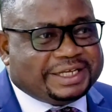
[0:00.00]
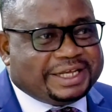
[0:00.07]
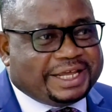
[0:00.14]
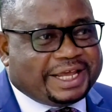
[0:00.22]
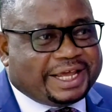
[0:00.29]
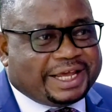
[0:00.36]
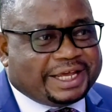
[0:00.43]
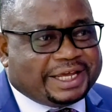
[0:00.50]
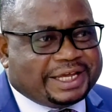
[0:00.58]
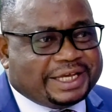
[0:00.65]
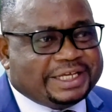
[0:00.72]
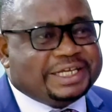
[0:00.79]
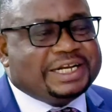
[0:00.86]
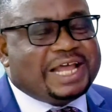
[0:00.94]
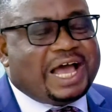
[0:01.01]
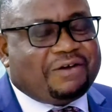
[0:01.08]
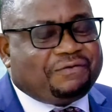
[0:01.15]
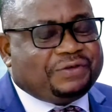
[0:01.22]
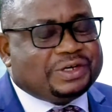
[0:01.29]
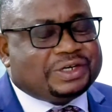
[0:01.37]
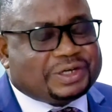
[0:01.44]

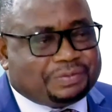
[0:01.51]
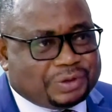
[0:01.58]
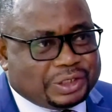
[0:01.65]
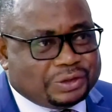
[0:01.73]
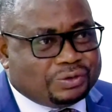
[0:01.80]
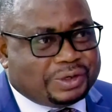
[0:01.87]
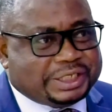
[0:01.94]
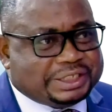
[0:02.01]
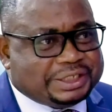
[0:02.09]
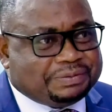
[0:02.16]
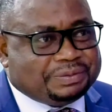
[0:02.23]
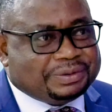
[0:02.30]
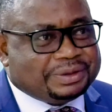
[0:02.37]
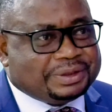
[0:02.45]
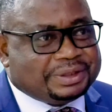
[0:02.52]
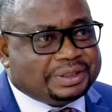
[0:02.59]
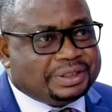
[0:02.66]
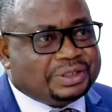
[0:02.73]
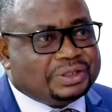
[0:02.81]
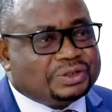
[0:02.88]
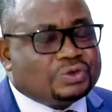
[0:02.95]
enough entrepreneurship,
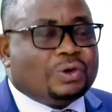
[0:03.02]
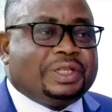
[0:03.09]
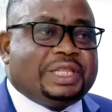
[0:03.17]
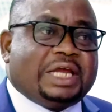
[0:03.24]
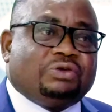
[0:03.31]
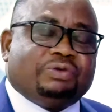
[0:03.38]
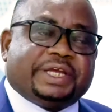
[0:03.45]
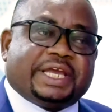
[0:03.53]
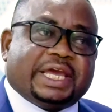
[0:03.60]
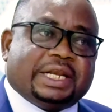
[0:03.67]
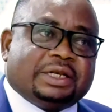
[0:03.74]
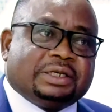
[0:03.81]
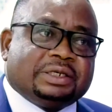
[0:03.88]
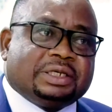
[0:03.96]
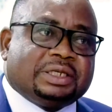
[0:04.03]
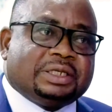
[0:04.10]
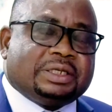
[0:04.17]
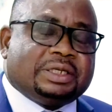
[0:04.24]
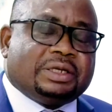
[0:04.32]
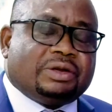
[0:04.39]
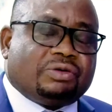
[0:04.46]
so that we can
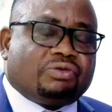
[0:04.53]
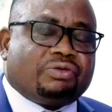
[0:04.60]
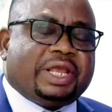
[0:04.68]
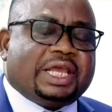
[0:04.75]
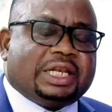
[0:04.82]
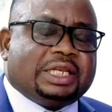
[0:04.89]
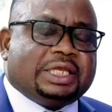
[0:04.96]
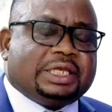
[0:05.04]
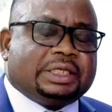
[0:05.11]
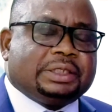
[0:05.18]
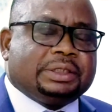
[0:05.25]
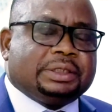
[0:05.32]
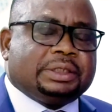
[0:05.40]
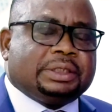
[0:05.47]
really